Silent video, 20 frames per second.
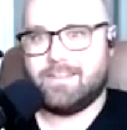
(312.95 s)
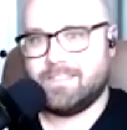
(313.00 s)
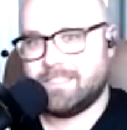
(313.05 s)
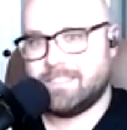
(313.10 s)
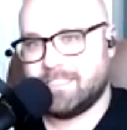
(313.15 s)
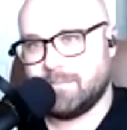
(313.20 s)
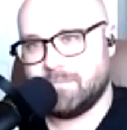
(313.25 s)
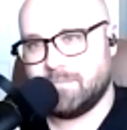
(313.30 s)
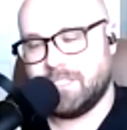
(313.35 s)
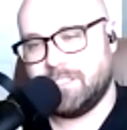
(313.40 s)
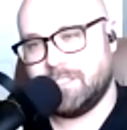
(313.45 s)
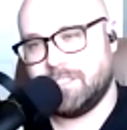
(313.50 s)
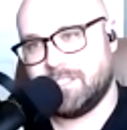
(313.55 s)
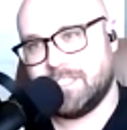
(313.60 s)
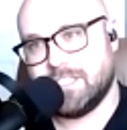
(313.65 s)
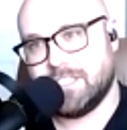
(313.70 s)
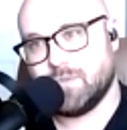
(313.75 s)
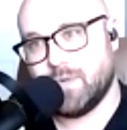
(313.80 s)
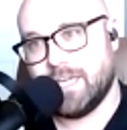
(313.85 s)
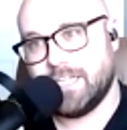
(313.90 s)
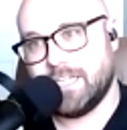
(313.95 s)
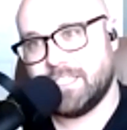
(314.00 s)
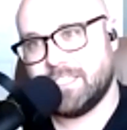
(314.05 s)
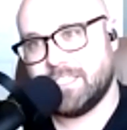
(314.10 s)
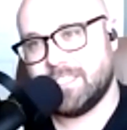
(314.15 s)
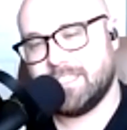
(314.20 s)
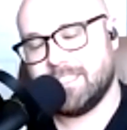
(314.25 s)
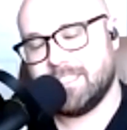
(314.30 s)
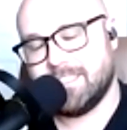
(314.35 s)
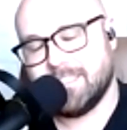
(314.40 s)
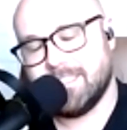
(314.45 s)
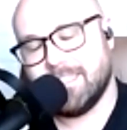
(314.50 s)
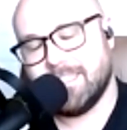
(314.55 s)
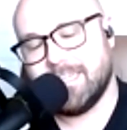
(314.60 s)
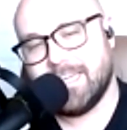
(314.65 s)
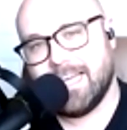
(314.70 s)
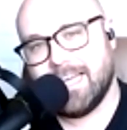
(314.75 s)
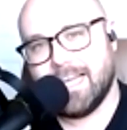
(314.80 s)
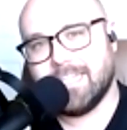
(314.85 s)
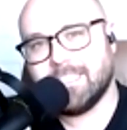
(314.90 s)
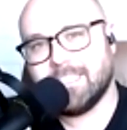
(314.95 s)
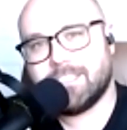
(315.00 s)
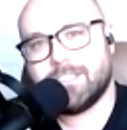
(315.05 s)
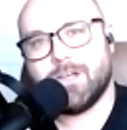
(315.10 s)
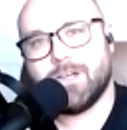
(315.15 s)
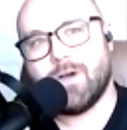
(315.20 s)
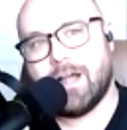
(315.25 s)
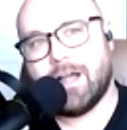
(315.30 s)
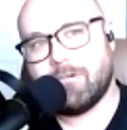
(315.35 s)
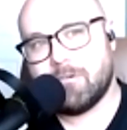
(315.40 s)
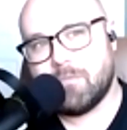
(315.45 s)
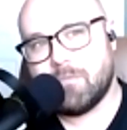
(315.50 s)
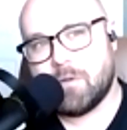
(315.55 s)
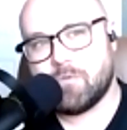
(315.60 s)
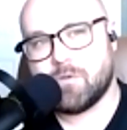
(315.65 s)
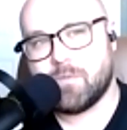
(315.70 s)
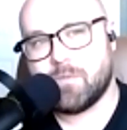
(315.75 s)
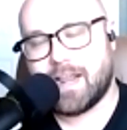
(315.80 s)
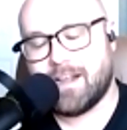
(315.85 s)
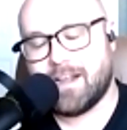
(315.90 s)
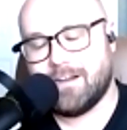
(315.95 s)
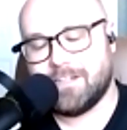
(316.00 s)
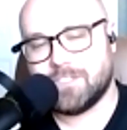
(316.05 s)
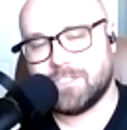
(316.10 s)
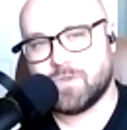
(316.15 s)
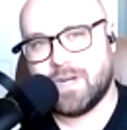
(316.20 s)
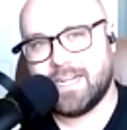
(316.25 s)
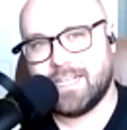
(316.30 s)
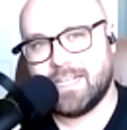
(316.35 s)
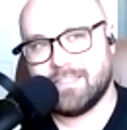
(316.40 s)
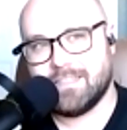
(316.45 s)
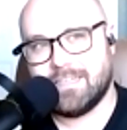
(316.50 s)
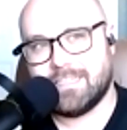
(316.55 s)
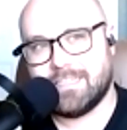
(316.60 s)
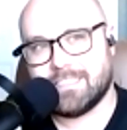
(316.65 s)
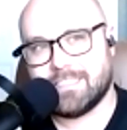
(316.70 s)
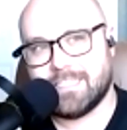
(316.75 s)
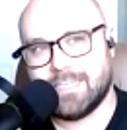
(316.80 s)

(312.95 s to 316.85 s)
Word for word: something switched and so I remember my college writing class.